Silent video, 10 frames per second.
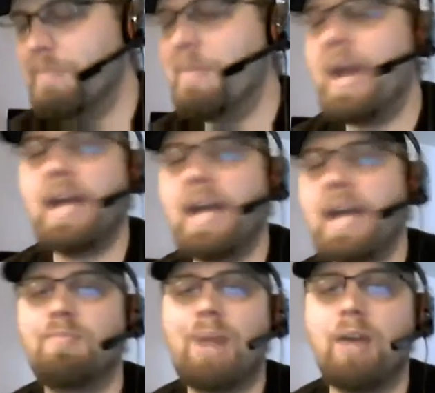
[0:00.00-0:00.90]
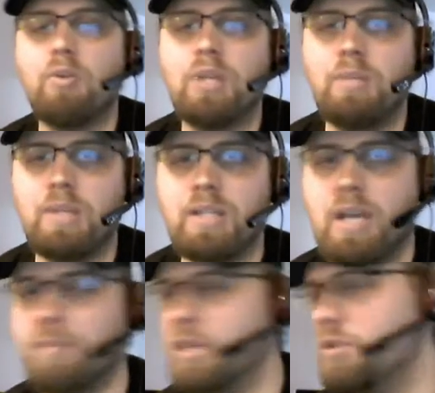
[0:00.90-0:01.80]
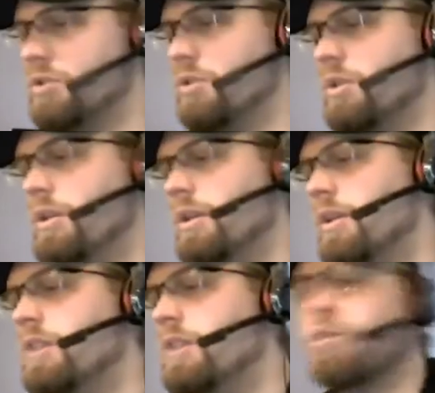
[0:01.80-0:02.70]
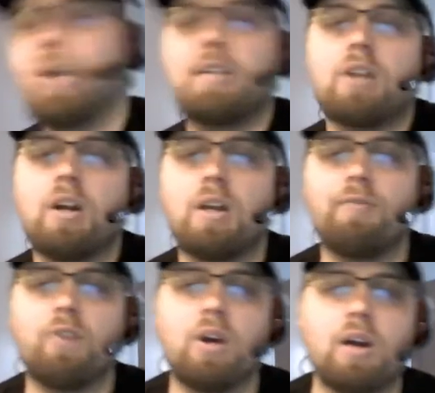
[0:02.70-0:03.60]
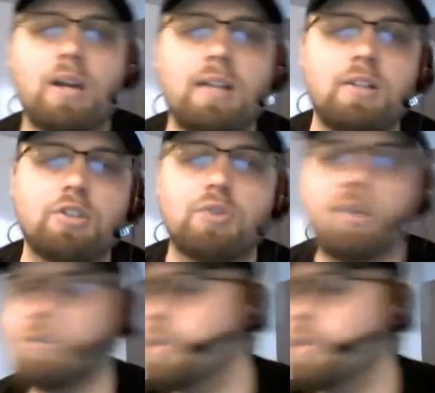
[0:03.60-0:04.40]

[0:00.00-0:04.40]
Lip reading: coming in the piles coming up here. Mirage Mirror